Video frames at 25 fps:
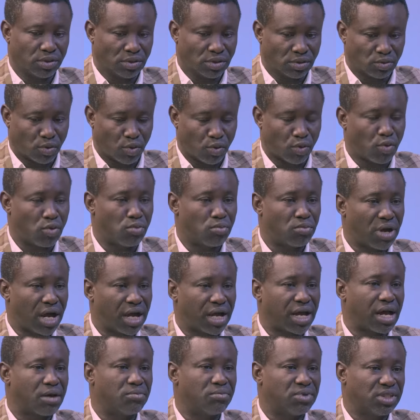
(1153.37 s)
Cucumber,
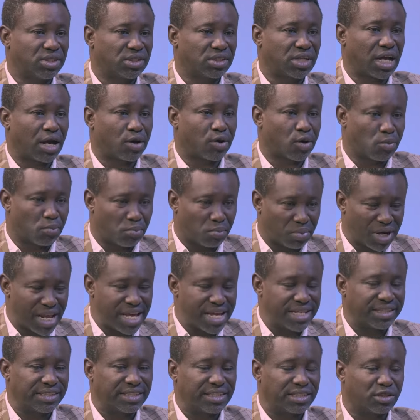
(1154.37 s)
cabbage, carrot,
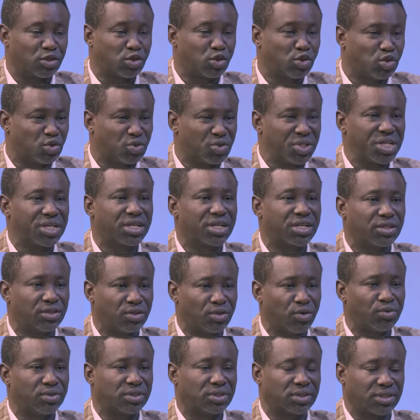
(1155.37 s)
blend it, drink
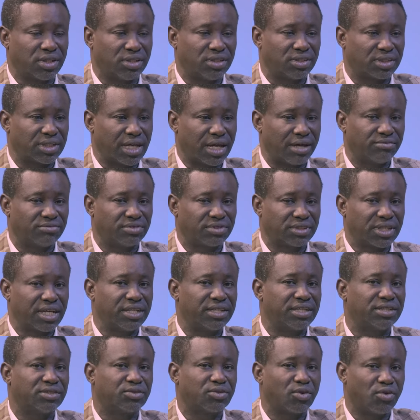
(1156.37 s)
those things. I've said
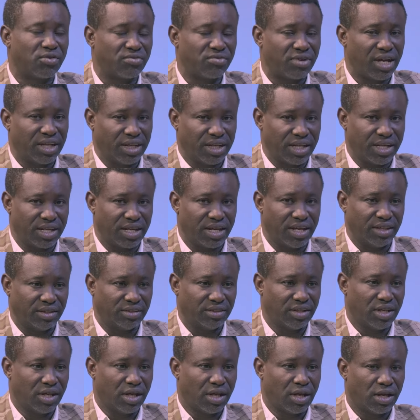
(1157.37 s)
it over and again.
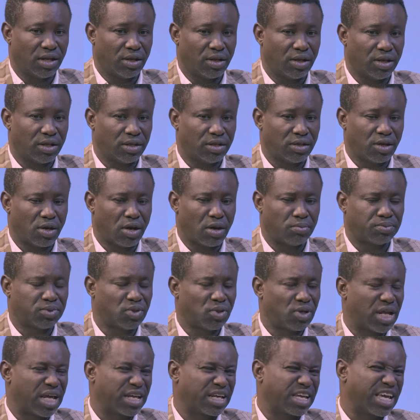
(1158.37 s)
Like, up to
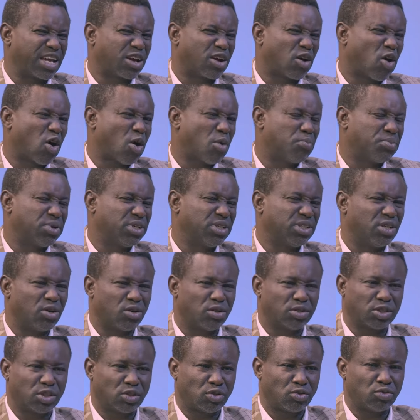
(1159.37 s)
like a cup a day or
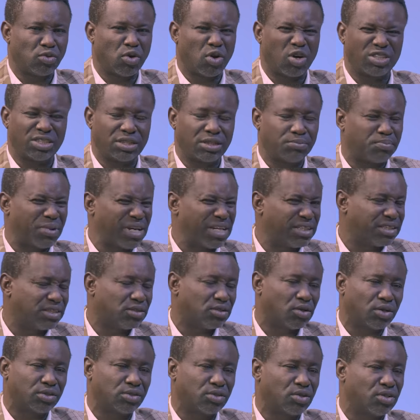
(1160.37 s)
two, or depending
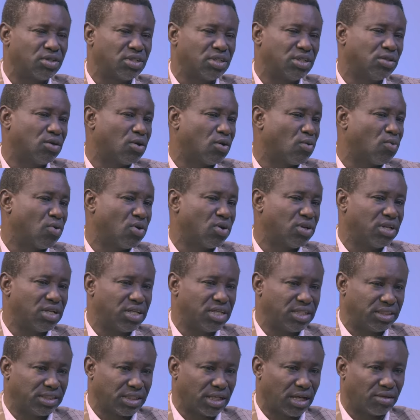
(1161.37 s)
on your need, or one
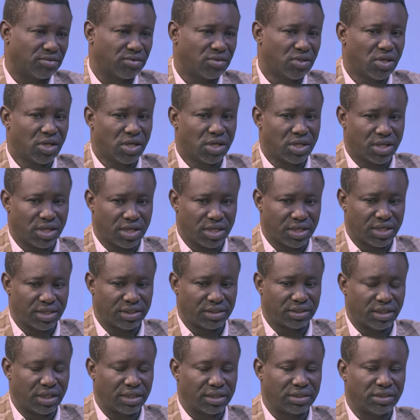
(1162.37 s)
liter okay. in a
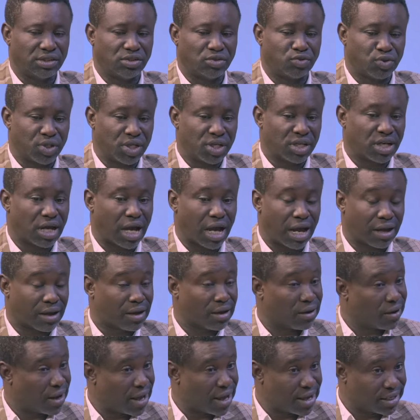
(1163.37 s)
day. Drink
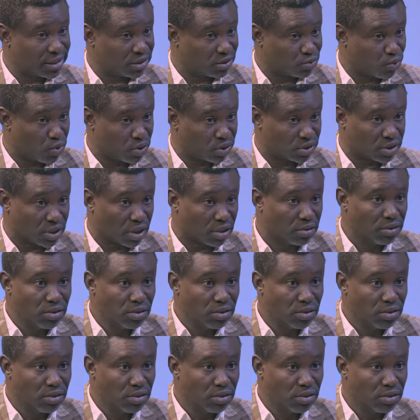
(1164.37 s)
alkalized water,